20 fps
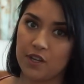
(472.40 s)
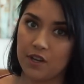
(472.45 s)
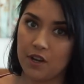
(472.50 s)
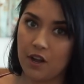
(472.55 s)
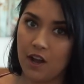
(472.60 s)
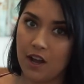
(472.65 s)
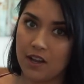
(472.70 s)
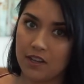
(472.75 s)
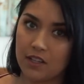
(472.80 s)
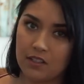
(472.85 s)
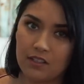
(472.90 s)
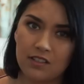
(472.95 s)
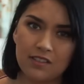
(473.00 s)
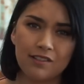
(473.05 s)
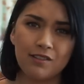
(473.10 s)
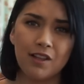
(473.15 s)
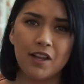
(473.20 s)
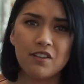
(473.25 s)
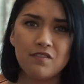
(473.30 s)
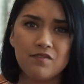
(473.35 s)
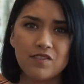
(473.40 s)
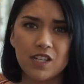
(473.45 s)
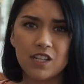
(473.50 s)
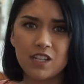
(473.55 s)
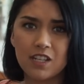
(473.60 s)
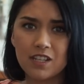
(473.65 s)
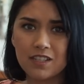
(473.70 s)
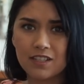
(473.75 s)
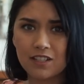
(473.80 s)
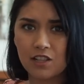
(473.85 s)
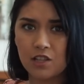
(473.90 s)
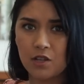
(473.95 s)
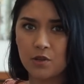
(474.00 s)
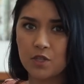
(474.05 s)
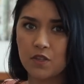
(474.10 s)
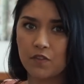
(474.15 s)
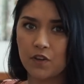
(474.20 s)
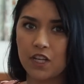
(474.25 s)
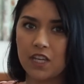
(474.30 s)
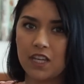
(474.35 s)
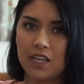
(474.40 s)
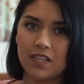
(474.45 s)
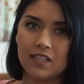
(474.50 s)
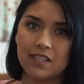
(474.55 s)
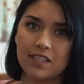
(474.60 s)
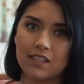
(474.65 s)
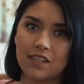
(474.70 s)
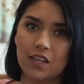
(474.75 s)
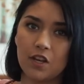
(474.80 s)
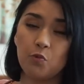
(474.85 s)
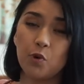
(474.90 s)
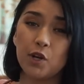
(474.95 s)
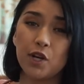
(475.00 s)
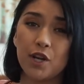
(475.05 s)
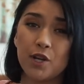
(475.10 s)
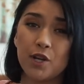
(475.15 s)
cotton. Because a lot of dd's clothes for kids is 100%